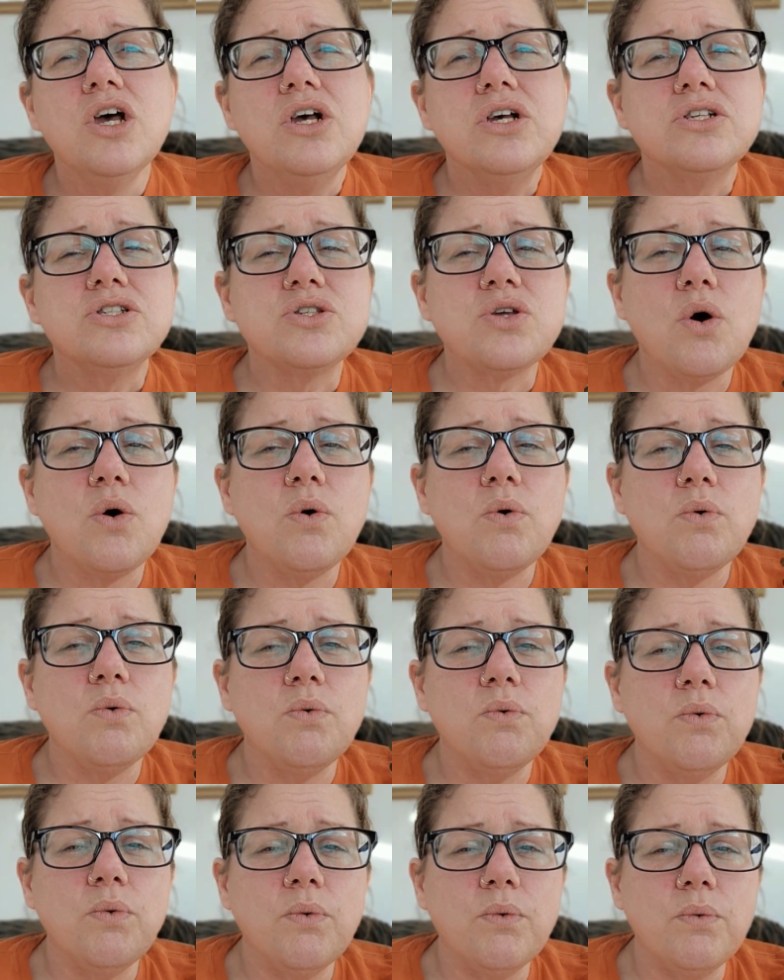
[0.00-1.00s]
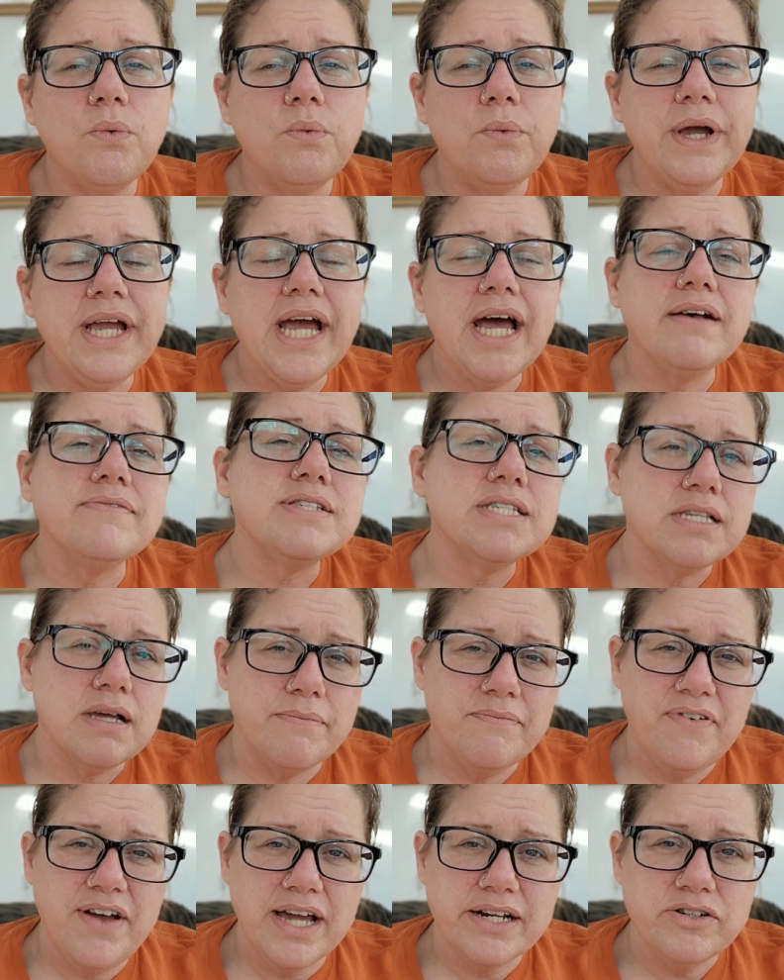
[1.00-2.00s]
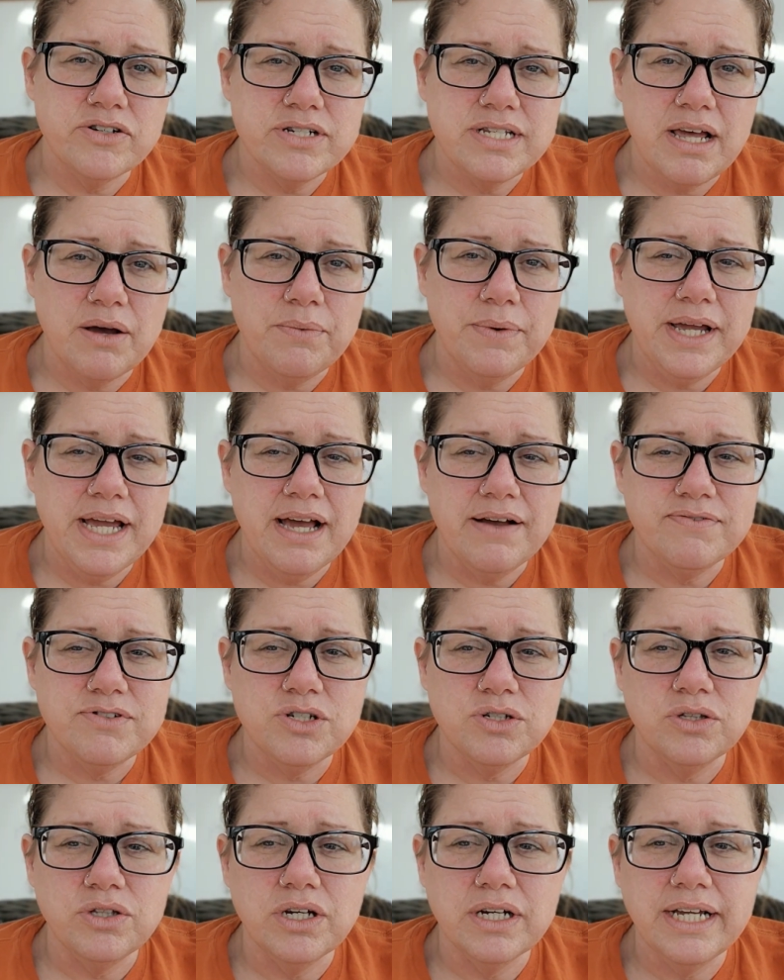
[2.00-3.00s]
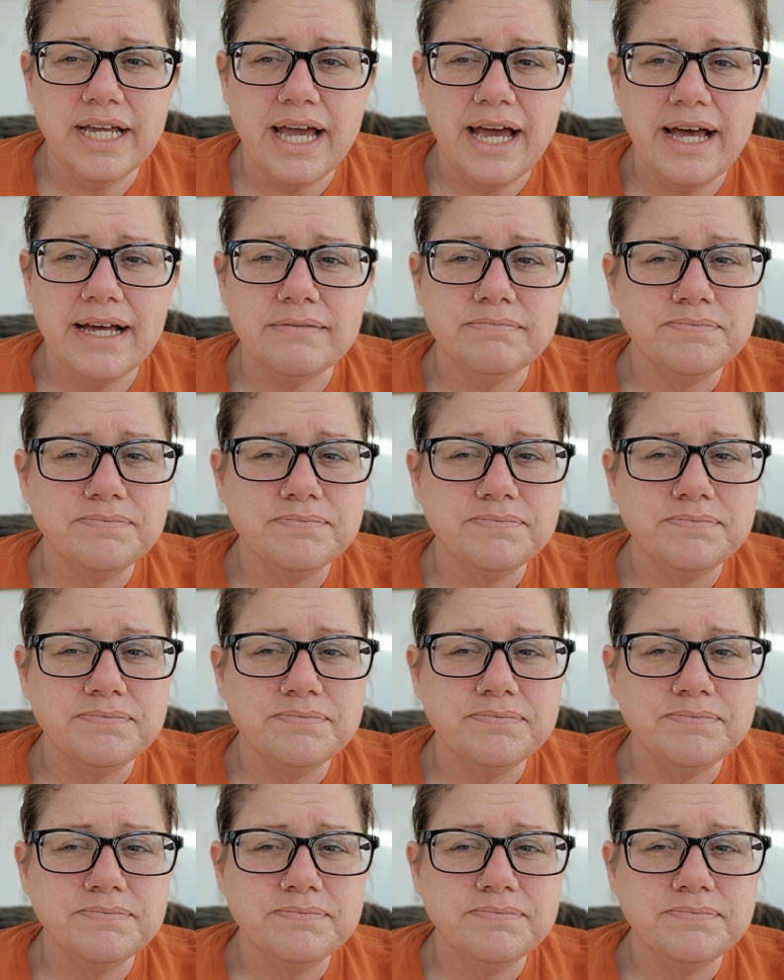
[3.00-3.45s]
So we have some factors that we have to look at,